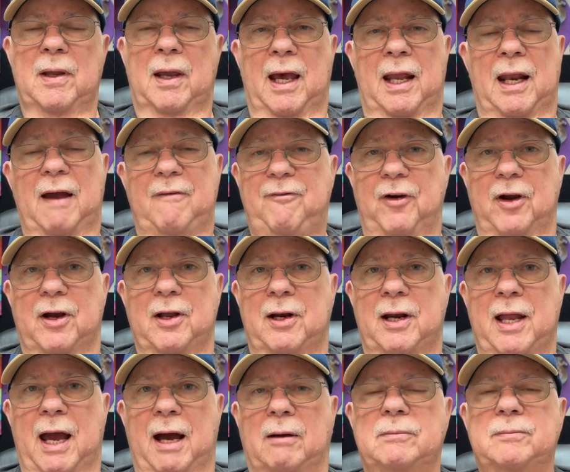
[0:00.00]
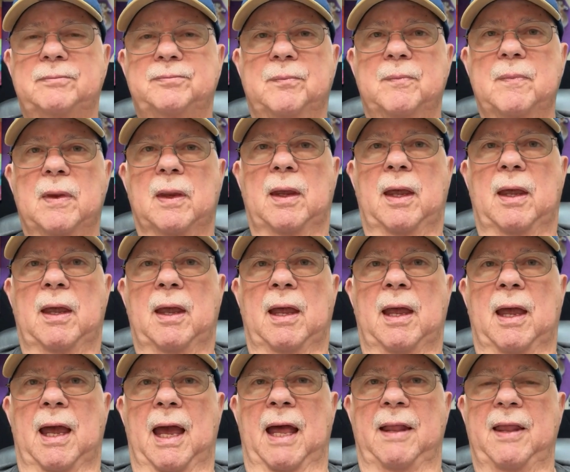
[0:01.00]
And I figured it out.
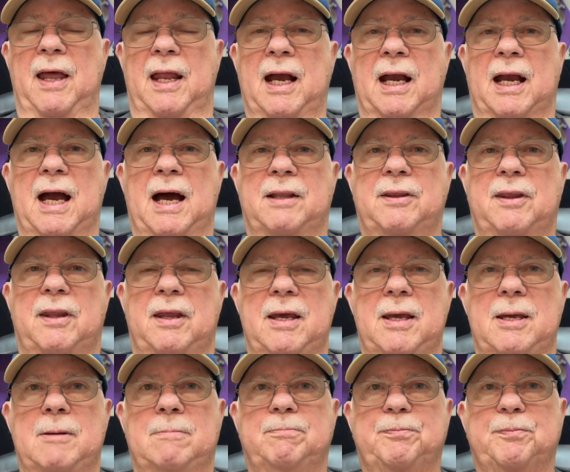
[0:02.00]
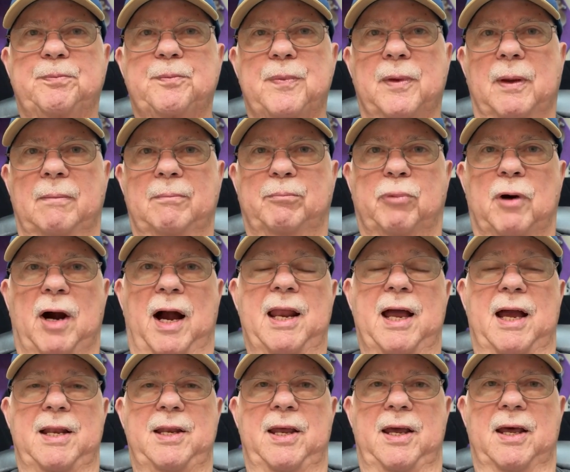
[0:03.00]
And then I got the bright
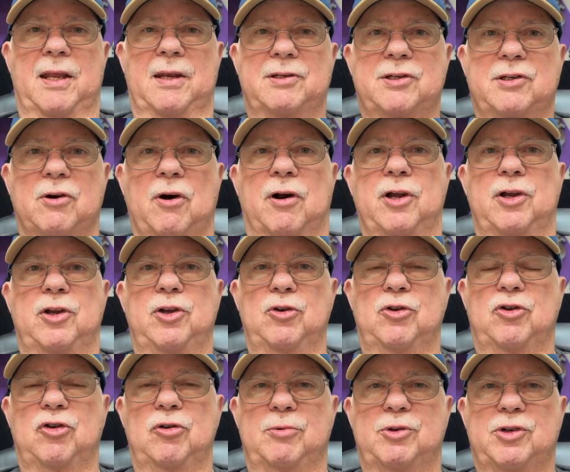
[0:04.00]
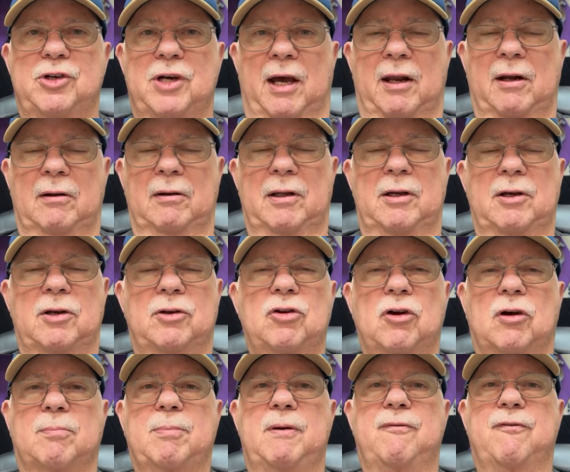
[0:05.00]
idea to start a YouTube channel, and it
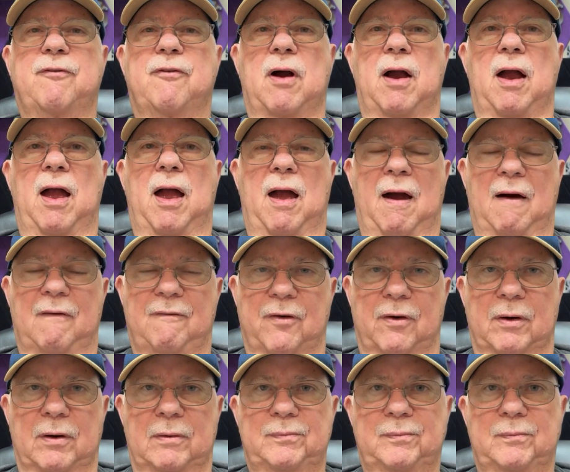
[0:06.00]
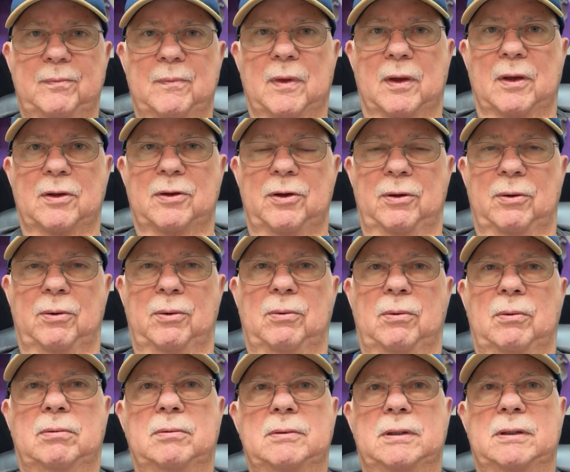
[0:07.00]
took me forever
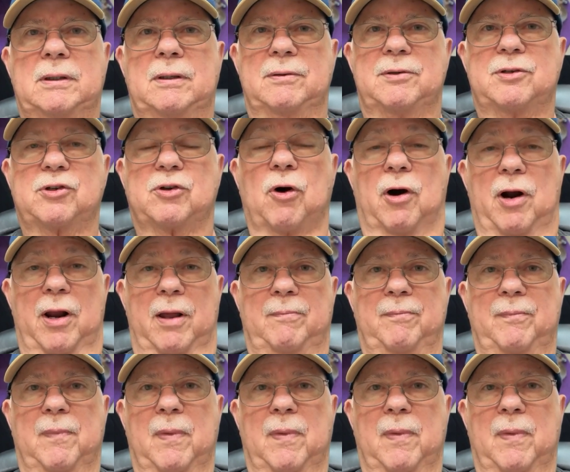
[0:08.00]
to start it.